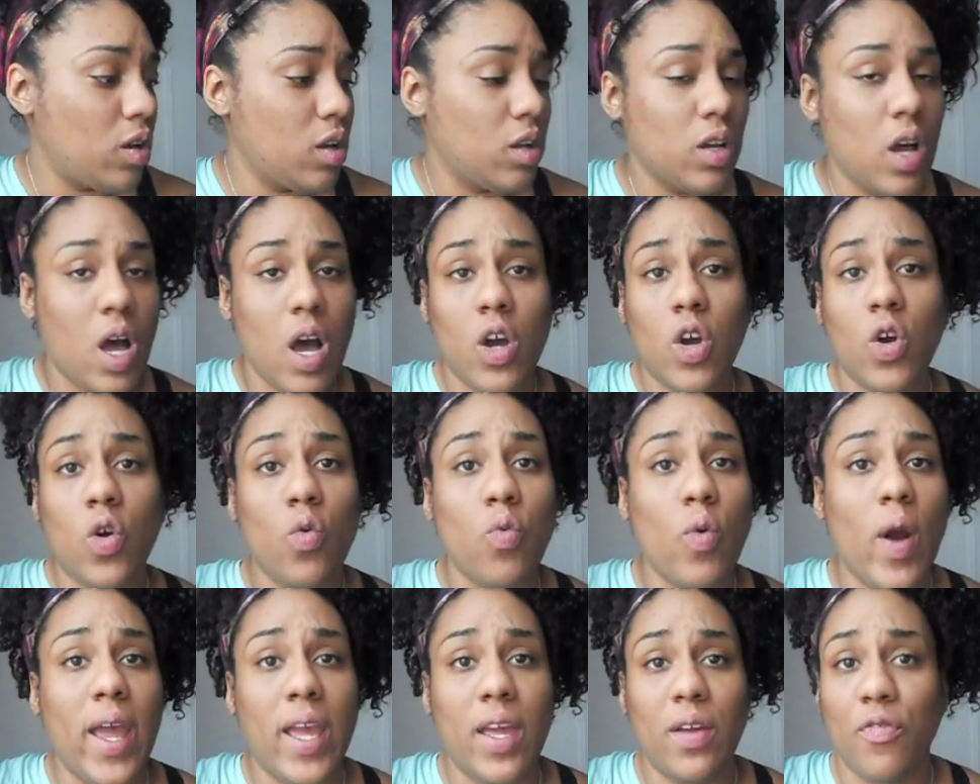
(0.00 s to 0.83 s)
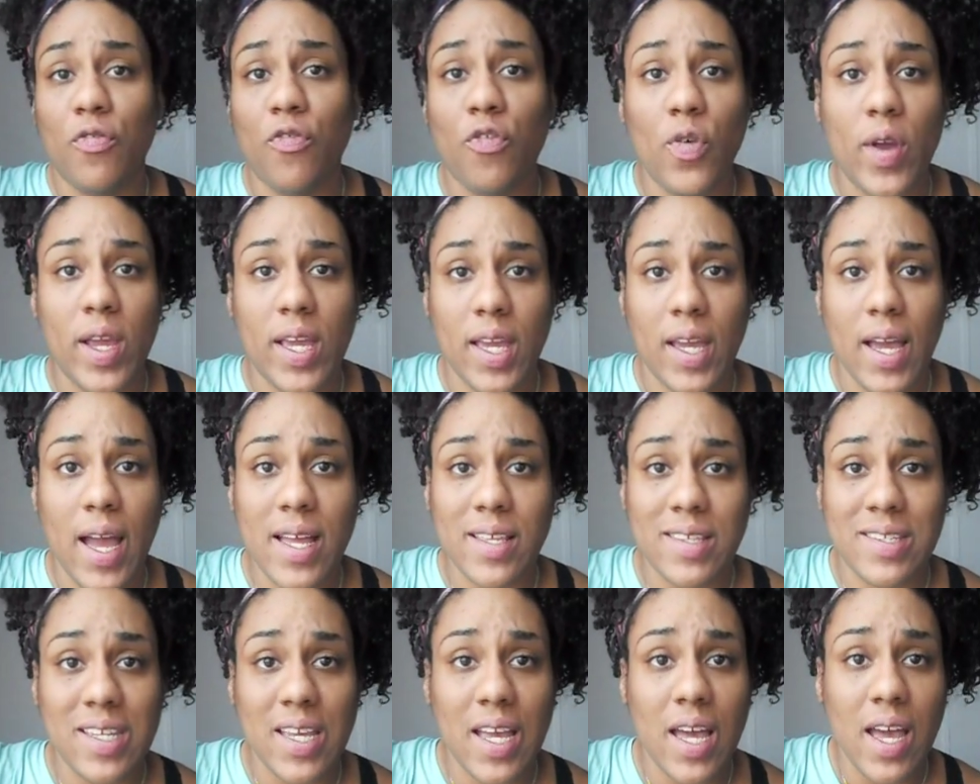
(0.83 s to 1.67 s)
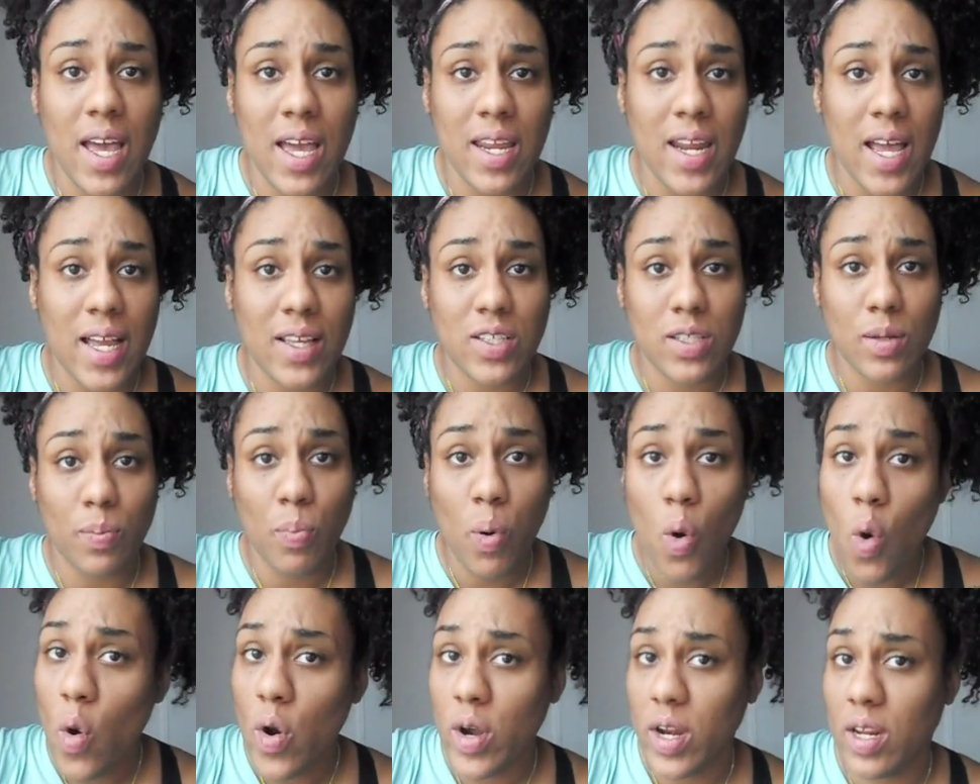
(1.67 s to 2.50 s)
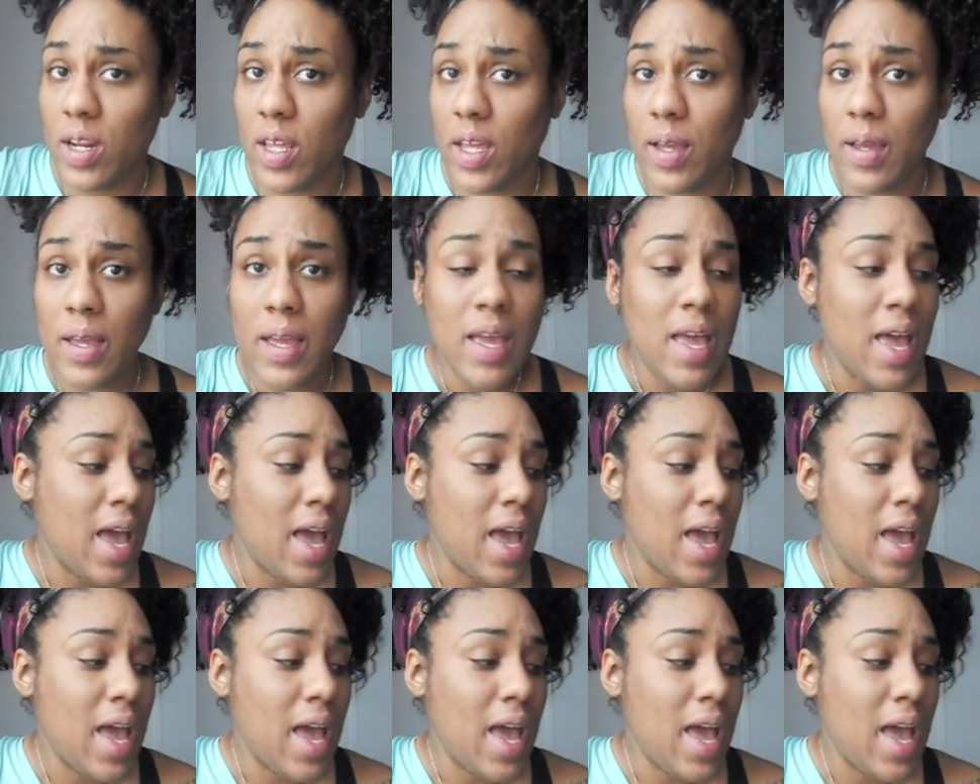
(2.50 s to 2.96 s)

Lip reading: a great freaking idea, and I supported it.